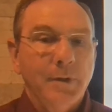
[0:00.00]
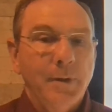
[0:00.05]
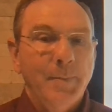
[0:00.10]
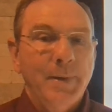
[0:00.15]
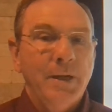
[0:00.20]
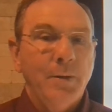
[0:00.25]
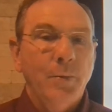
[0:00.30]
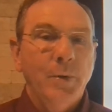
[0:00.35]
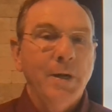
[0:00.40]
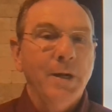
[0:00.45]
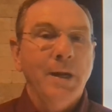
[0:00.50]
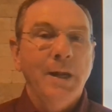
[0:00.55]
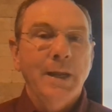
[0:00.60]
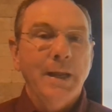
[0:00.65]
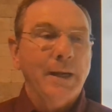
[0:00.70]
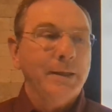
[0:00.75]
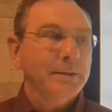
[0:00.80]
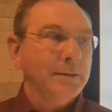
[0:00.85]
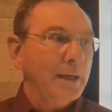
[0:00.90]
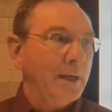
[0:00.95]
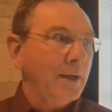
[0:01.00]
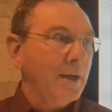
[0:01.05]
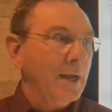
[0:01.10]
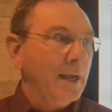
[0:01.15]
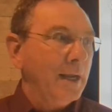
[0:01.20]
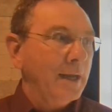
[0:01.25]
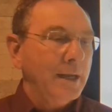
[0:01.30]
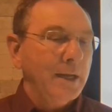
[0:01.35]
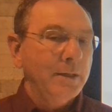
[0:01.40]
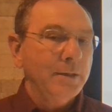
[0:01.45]
I mean, we're, like I say,
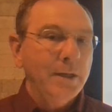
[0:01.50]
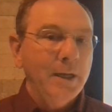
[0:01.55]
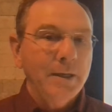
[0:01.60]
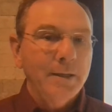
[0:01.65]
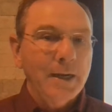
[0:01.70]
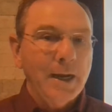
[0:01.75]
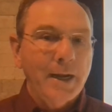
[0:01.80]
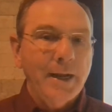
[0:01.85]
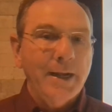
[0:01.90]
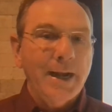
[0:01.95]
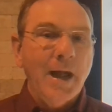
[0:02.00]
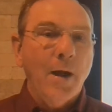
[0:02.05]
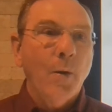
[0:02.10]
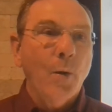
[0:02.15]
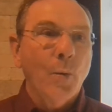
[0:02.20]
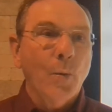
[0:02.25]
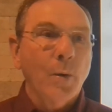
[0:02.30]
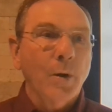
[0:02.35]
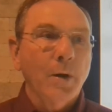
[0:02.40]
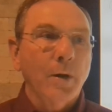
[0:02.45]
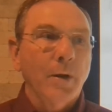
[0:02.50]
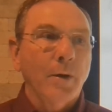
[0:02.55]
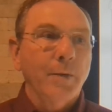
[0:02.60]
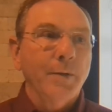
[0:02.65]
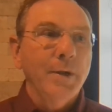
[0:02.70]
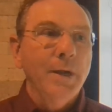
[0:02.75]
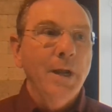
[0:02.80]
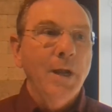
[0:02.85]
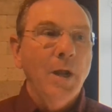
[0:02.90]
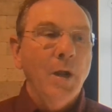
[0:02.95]
in our
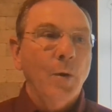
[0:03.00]
world,